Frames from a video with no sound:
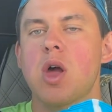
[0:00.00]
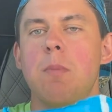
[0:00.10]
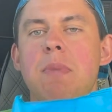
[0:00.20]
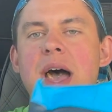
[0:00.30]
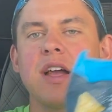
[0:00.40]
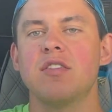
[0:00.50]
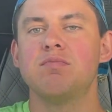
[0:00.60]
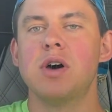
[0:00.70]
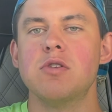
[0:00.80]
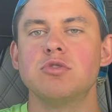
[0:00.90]
bag of
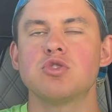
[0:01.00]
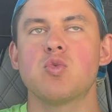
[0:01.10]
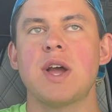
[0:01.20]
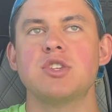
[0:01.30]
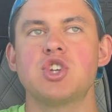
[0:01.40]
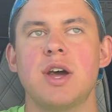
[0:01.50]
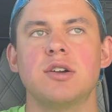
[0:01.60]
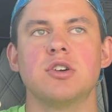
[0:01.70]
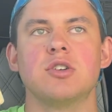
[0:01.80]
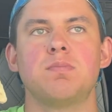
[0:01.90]
bones white
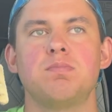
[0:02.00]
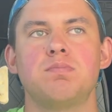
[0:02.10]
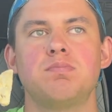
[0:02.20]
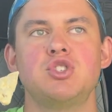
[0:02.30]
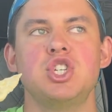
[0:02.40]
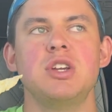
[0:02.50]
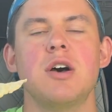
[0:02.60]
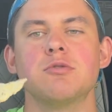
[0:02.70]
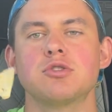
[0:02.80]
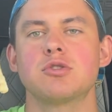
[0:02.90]
cheddar
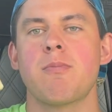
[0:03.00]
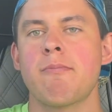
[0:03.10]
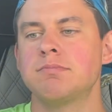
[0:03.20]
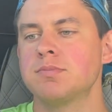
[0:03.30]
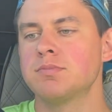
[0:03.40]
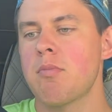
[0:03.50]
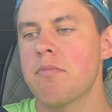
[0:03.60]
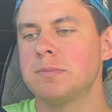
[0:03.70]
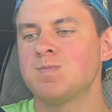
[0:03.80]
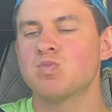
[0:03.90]
Cheetos.
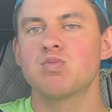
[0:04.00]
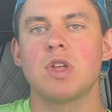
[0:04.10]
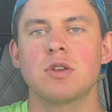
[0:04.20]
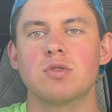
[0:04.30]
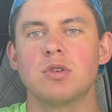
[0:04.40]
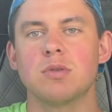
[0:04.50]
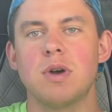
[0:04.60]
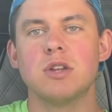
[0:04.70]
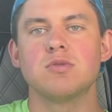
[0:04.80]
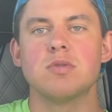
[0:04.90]
That's what it
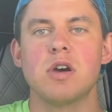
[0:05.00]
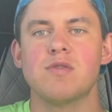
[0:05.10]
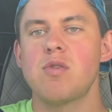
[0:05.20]
reminds me of.